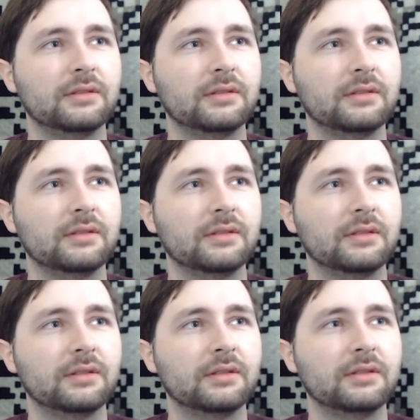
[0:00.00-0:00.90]

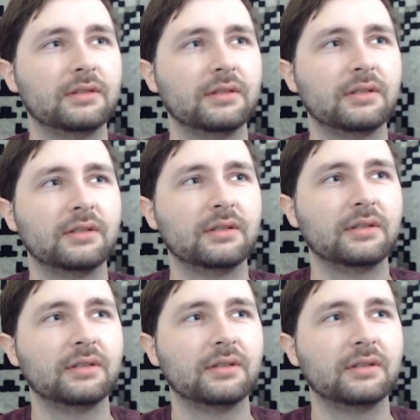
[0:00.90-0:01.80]

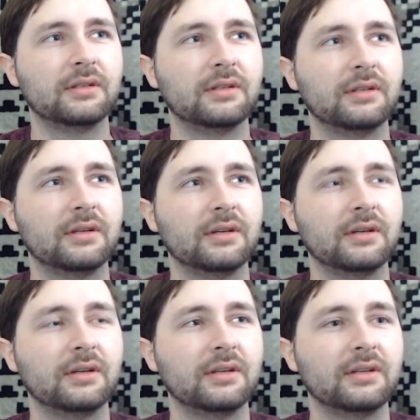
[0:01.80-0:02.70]

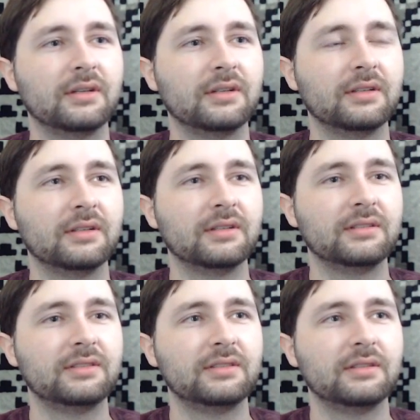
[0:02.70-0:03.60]
The person shown says nothing.